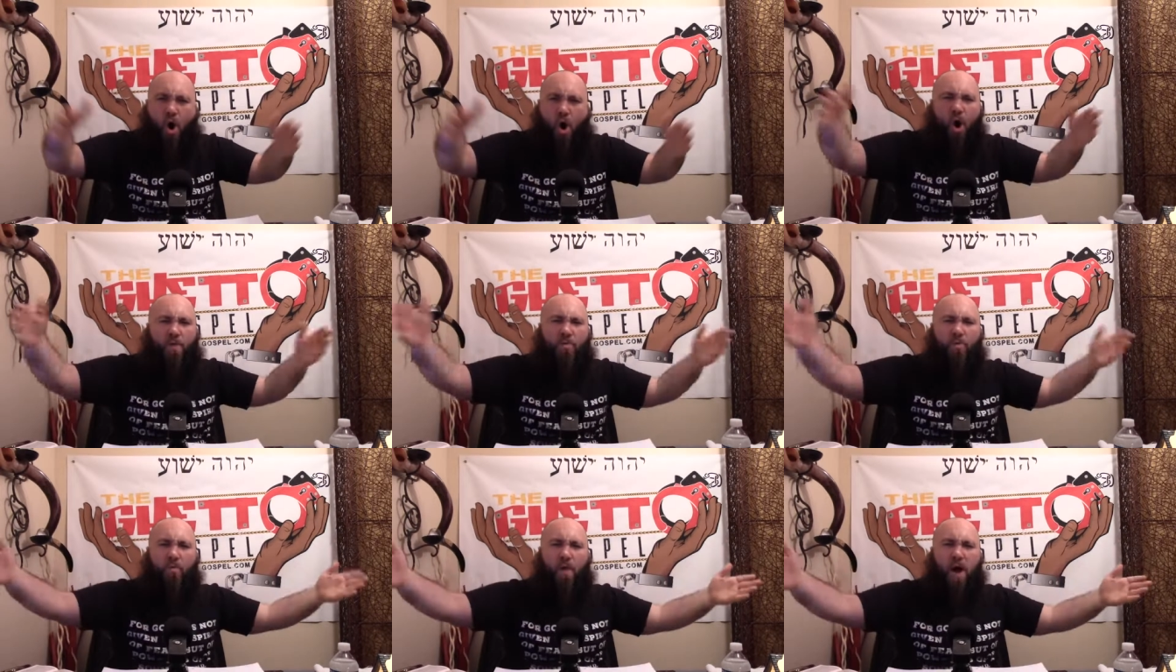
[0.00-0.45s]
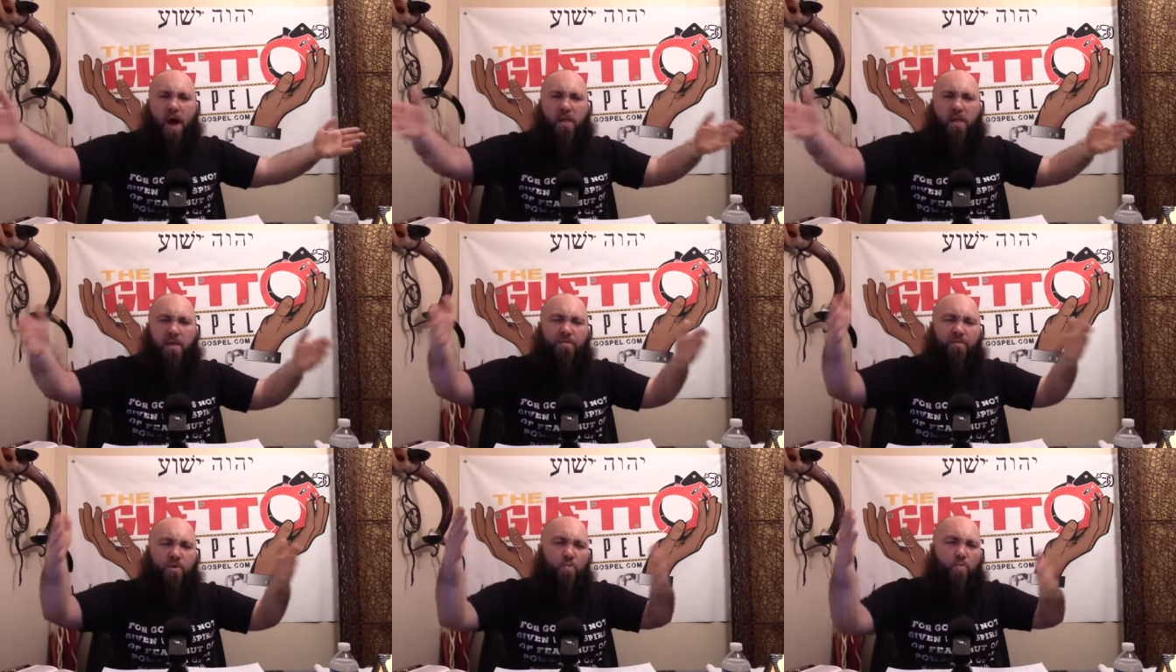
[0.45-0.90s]
All the
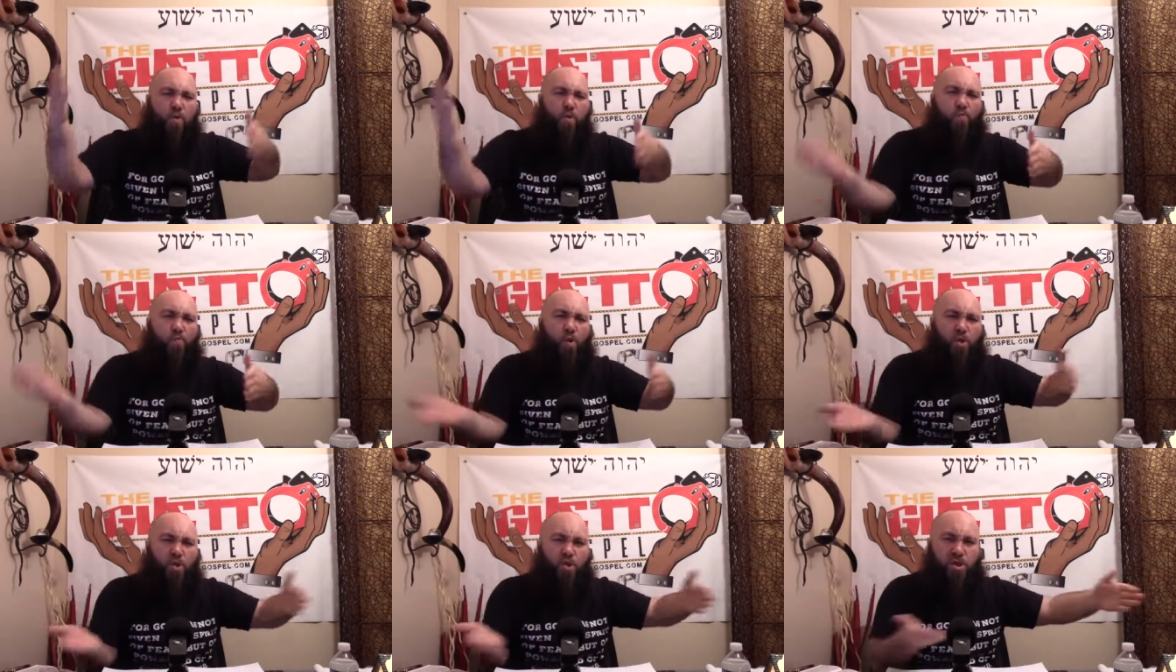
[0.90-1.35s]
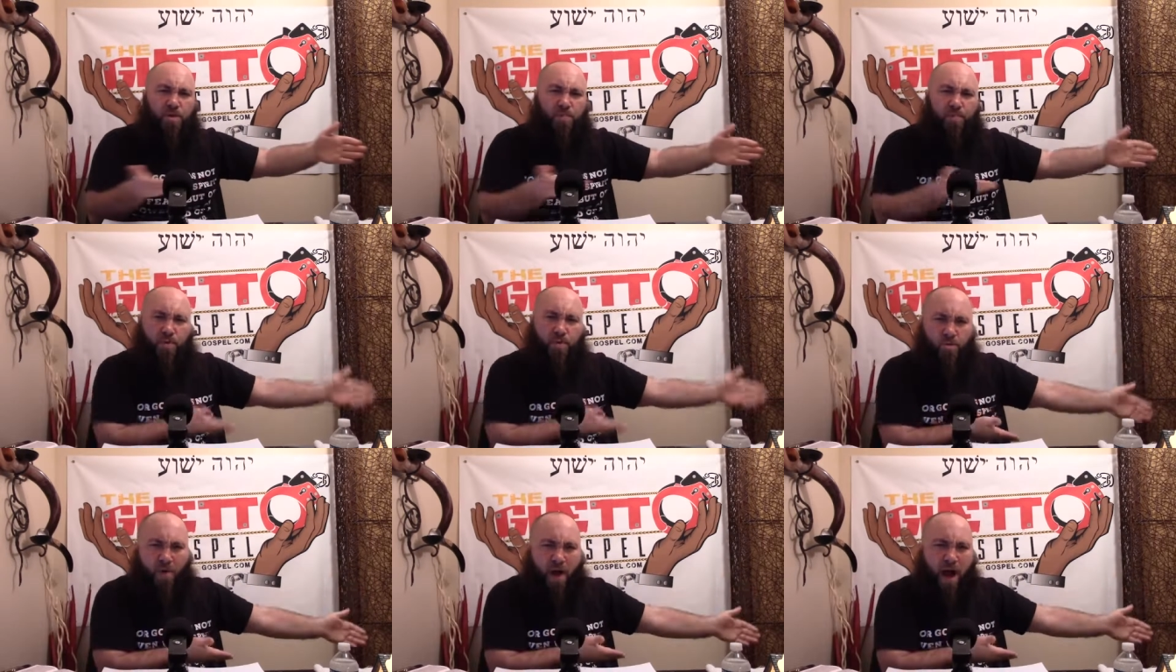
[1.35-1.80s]
while, if you would
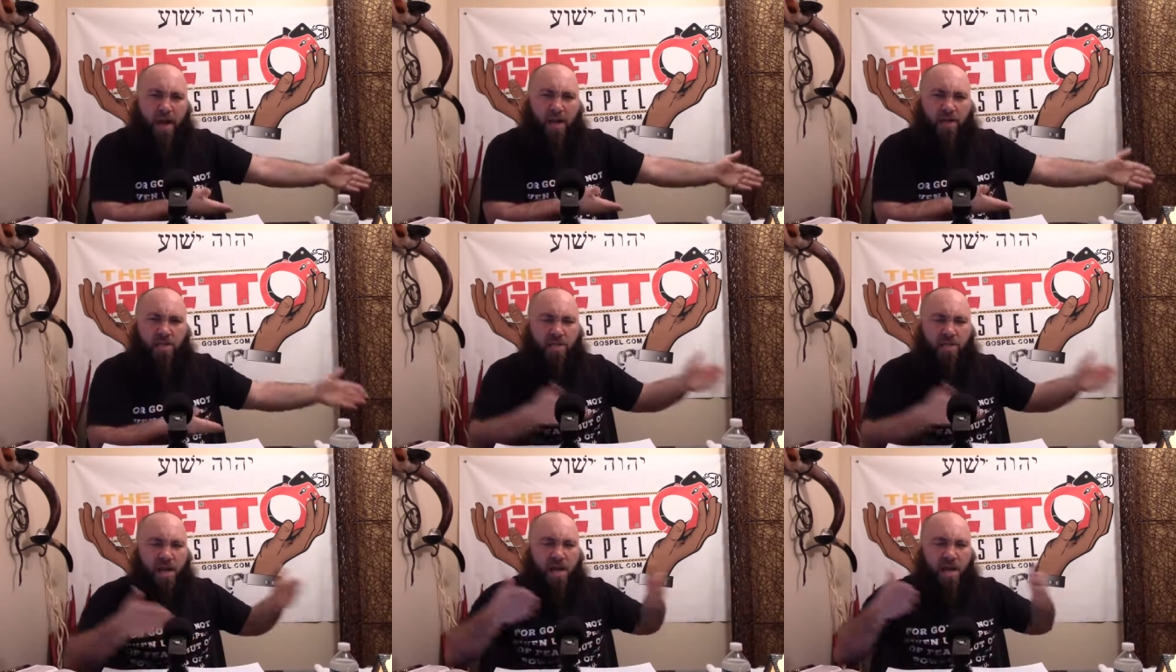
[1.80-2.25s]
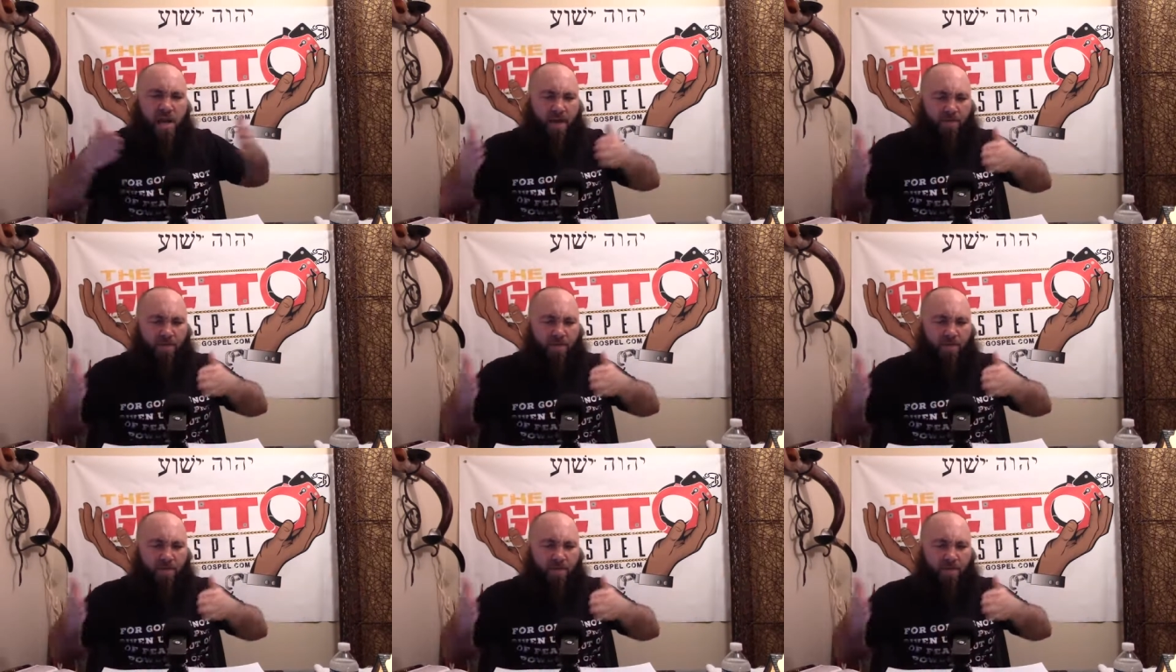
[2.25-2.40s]
worship Christ,